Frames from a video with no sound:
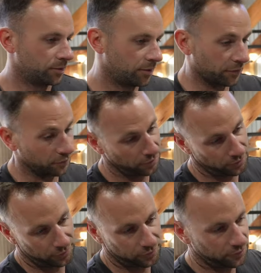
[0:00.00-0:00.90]
That's
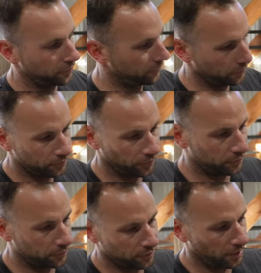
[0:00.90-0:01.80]
nice. It's just two
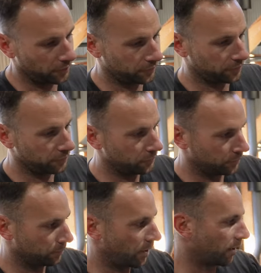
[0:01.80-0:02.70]
colors, silver
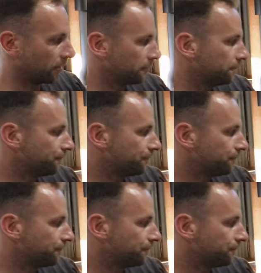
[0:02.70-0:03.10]
and black.